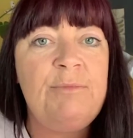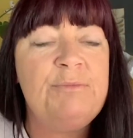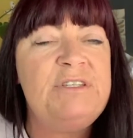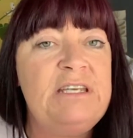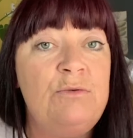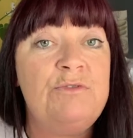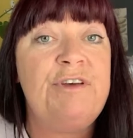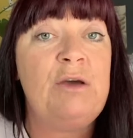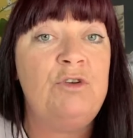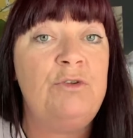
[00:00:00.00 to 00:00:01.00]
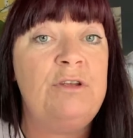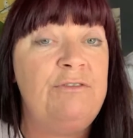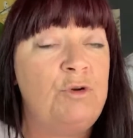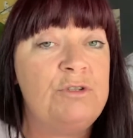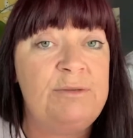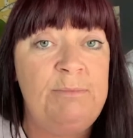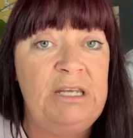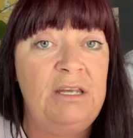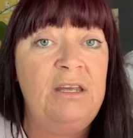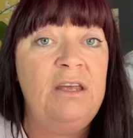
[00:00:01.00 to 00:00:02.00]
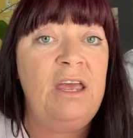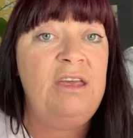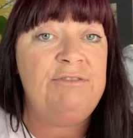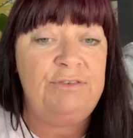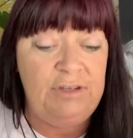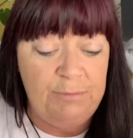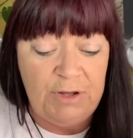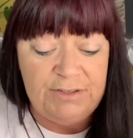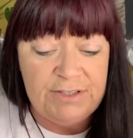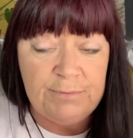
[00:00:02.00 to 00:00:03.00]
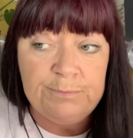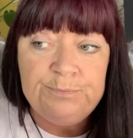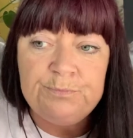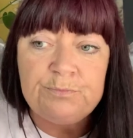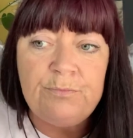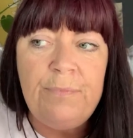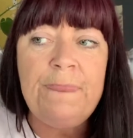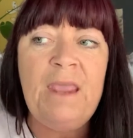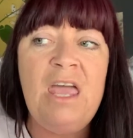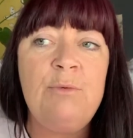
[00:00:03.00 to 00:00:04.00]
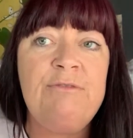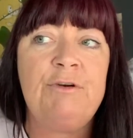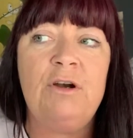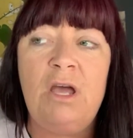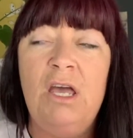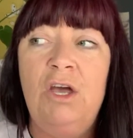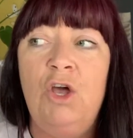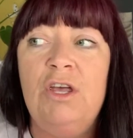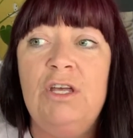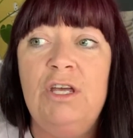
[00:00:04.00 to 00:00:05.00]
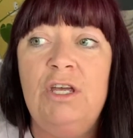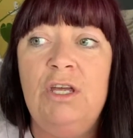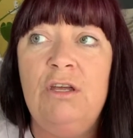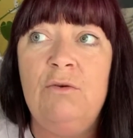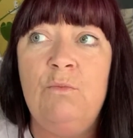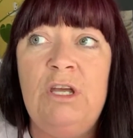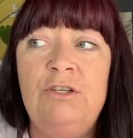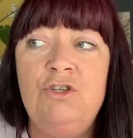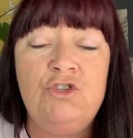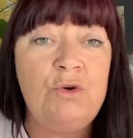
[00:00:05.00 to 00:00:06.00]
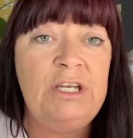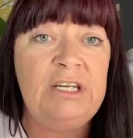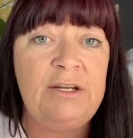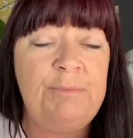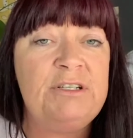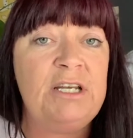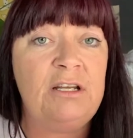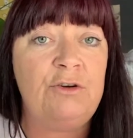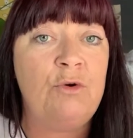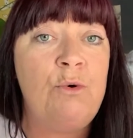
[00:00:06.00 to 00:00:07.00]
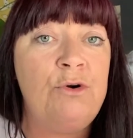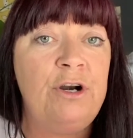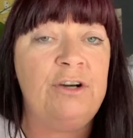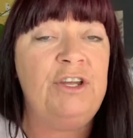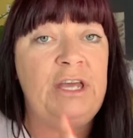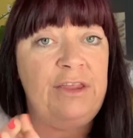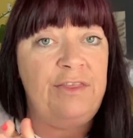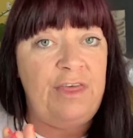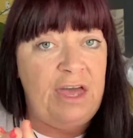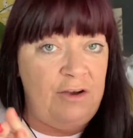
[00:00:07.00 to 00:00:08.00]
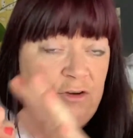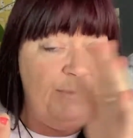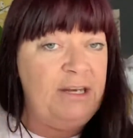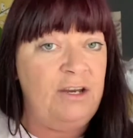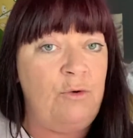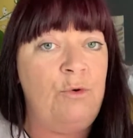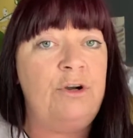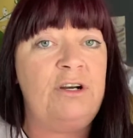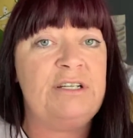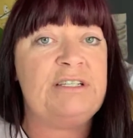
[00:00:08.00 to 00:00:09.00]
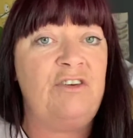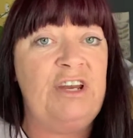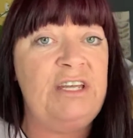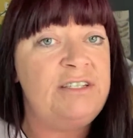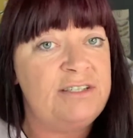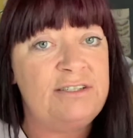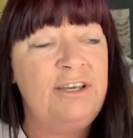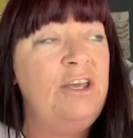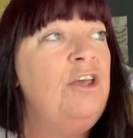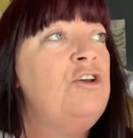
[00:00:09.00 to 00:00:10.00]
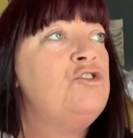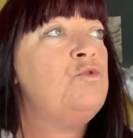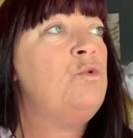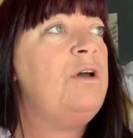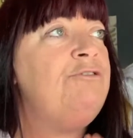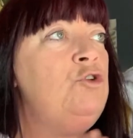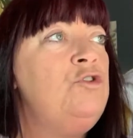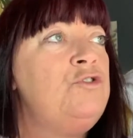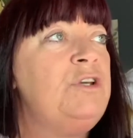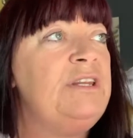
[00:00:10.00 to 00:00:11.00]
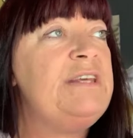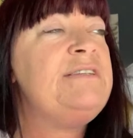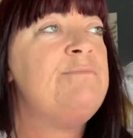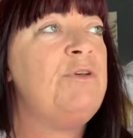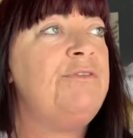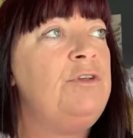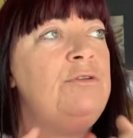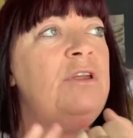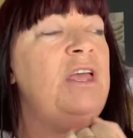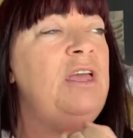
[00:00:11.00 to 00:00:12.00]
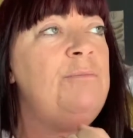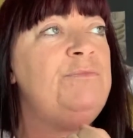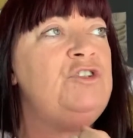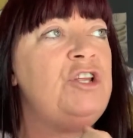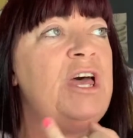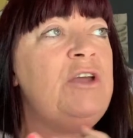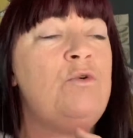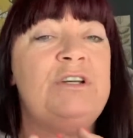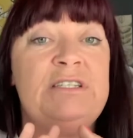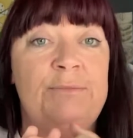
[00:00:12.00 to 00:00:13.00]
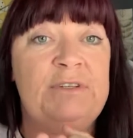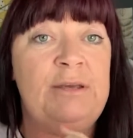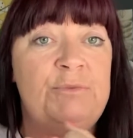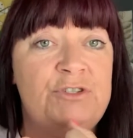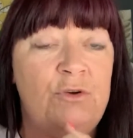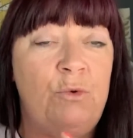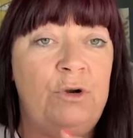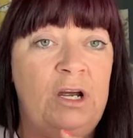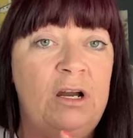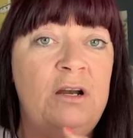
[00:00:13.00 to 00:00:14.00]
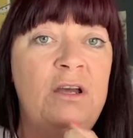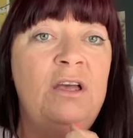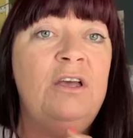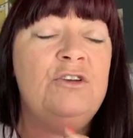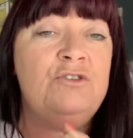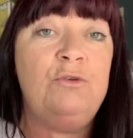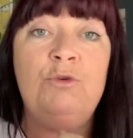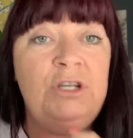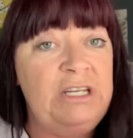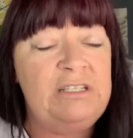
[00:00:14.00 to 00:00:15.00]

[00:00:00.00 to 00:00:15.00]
what happens is we have a minimum sales value that you've got to meet every 3 months. However, when you join in a particular quarter, you get that remaining quarter as grace. So if you join this month,